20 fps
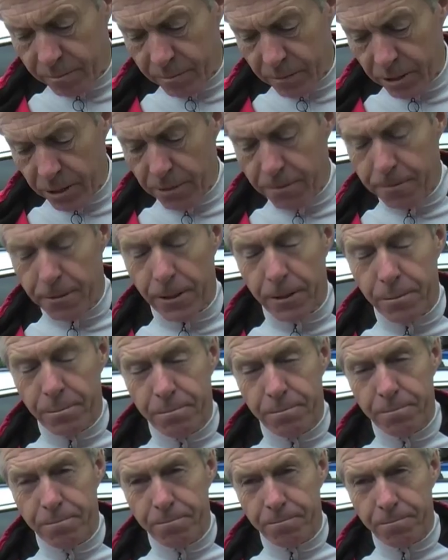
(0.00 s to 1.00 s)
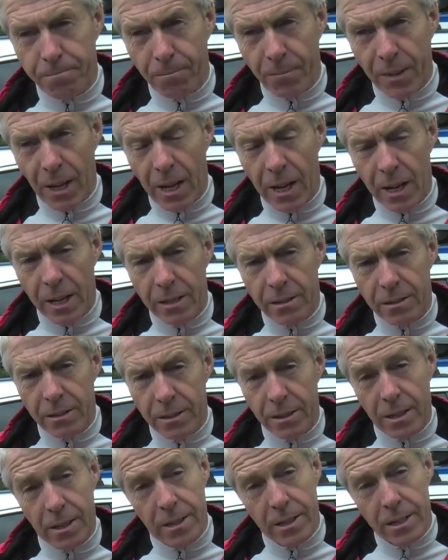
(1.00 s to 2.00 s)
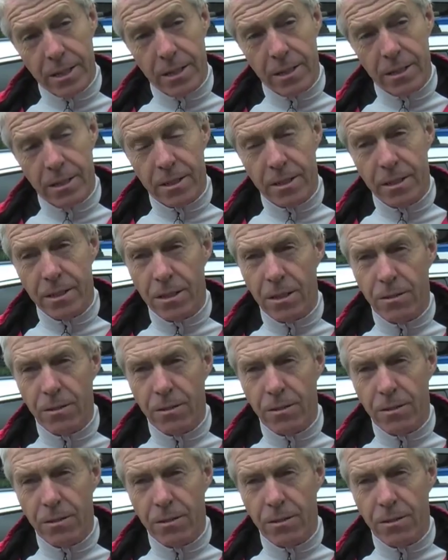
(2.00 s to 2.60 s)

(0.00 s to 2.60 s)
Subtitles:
Good fun, and in this instance